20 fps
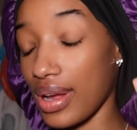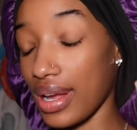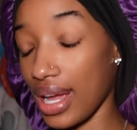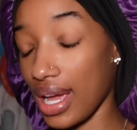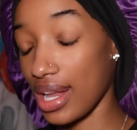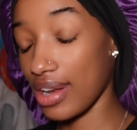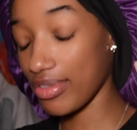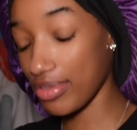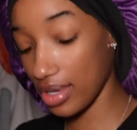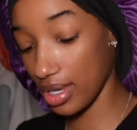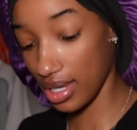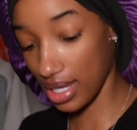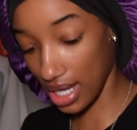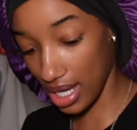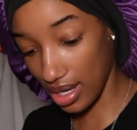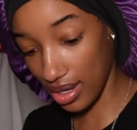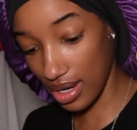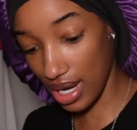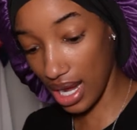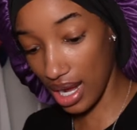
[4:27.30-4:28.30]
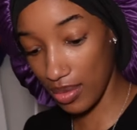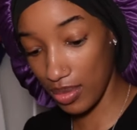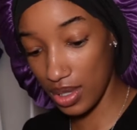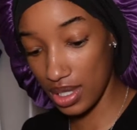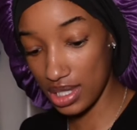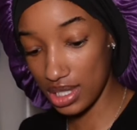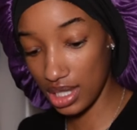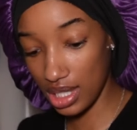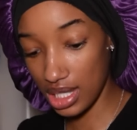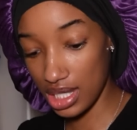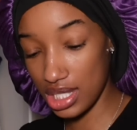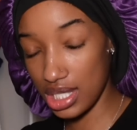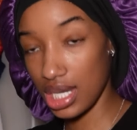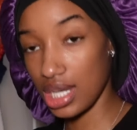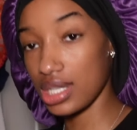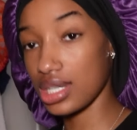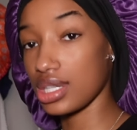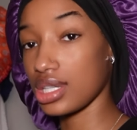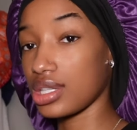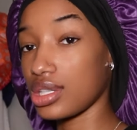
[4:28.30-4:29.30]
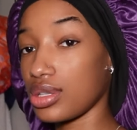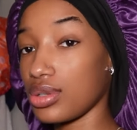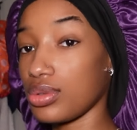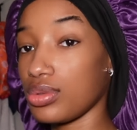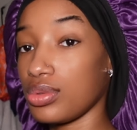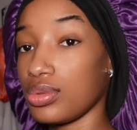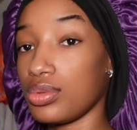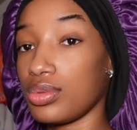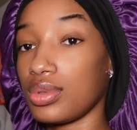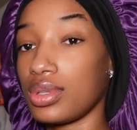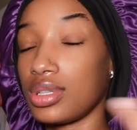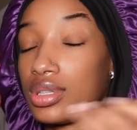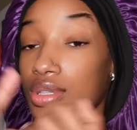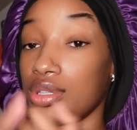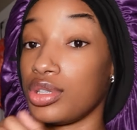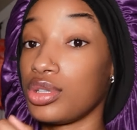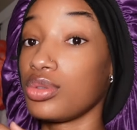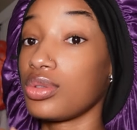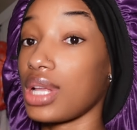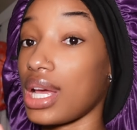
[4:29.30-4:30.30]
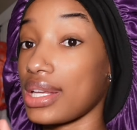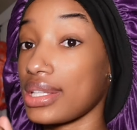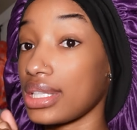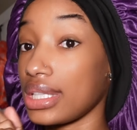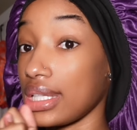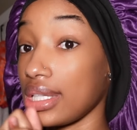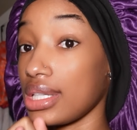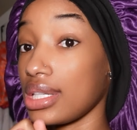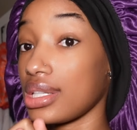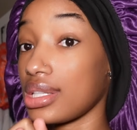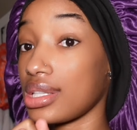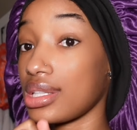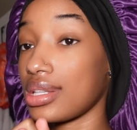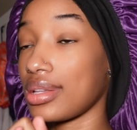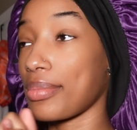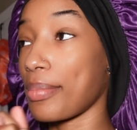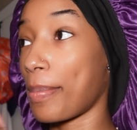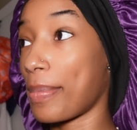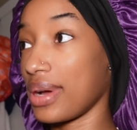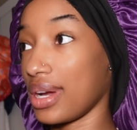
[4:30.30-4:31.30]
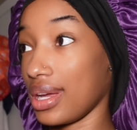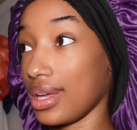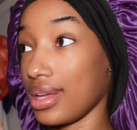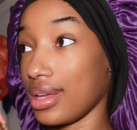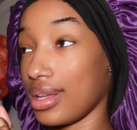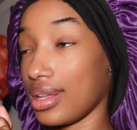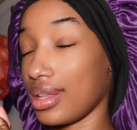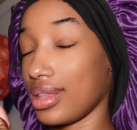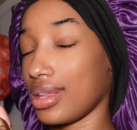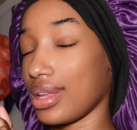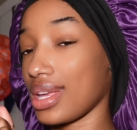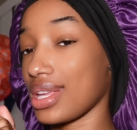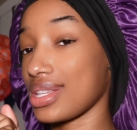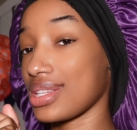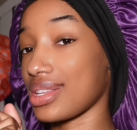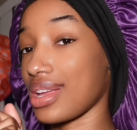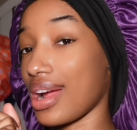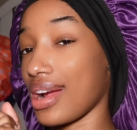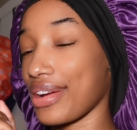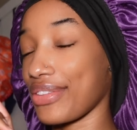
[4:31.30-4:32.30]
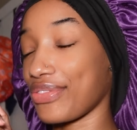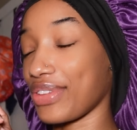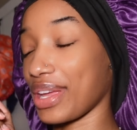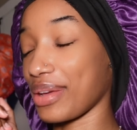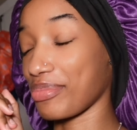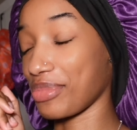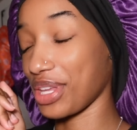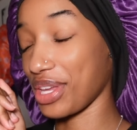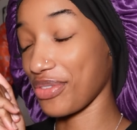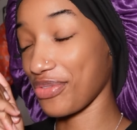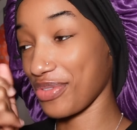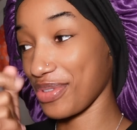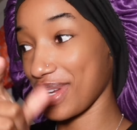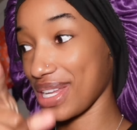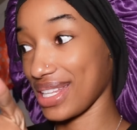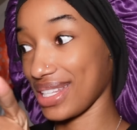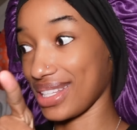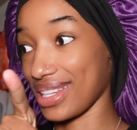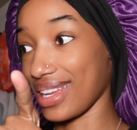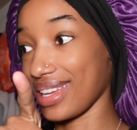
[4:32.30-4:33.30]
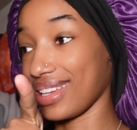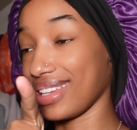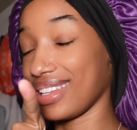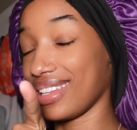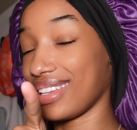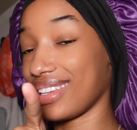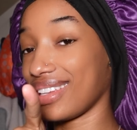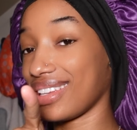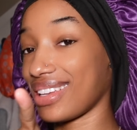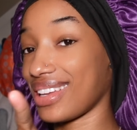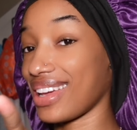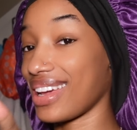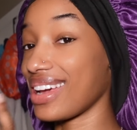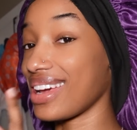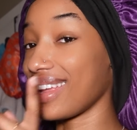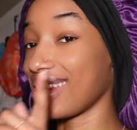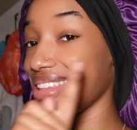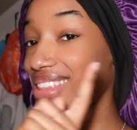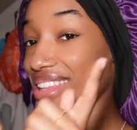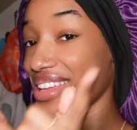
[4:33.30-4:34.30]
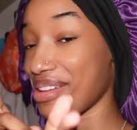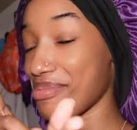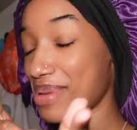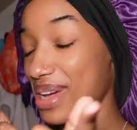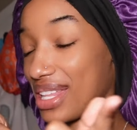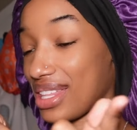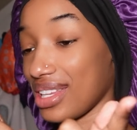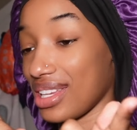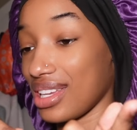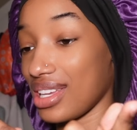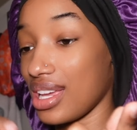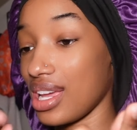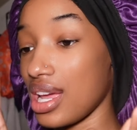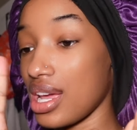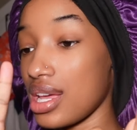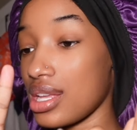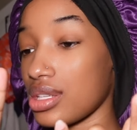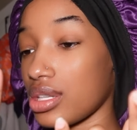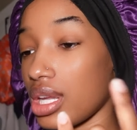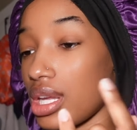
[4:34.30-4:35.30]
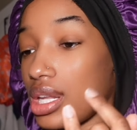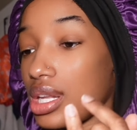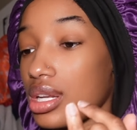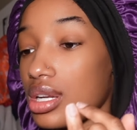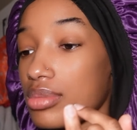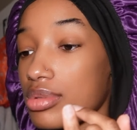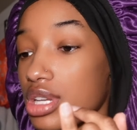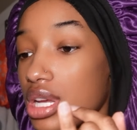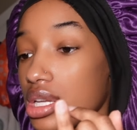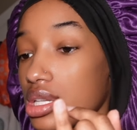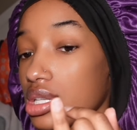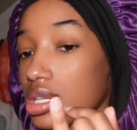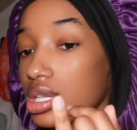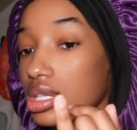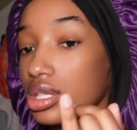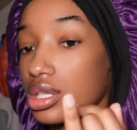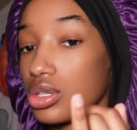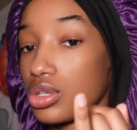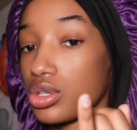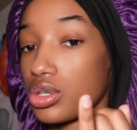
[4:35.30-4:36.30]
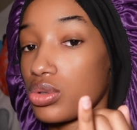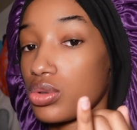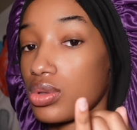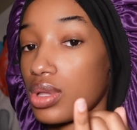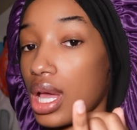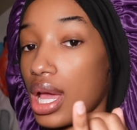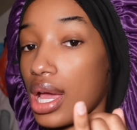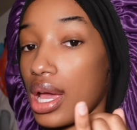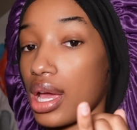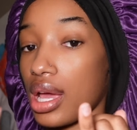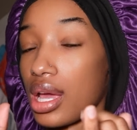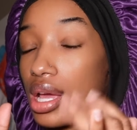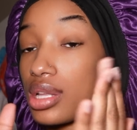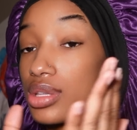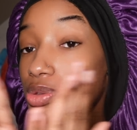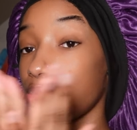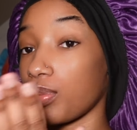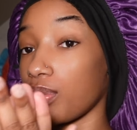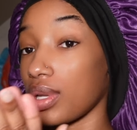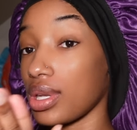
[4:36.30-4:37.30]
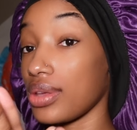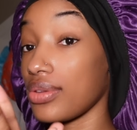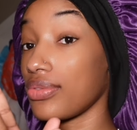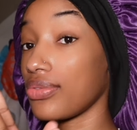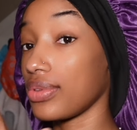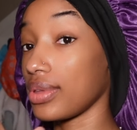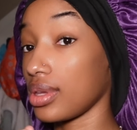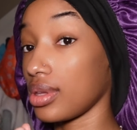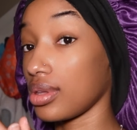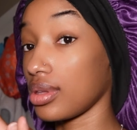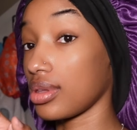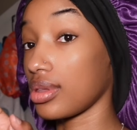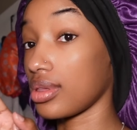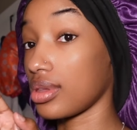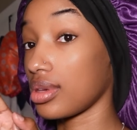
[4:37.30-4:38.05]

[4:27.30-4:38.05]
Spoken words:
I got it figured out. I was gonna change it to July 6th, but that's our family and friends day. I had to think about that. So I ended up changing it to July 25th.